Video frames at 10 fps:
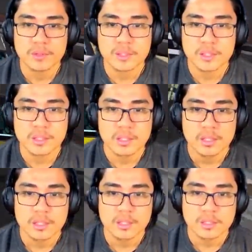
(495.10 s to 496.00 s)
then.
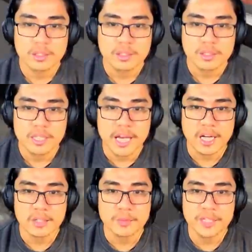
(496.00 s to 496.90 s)
Yeah. Yeah.
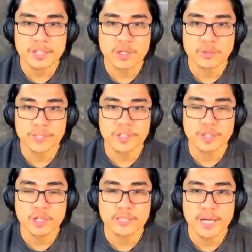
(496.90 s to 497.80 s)
Oh, we, go, we have to we
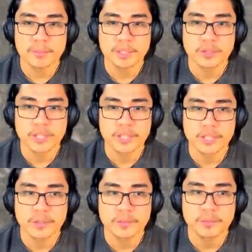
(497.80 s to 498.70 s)
run through the side here. here.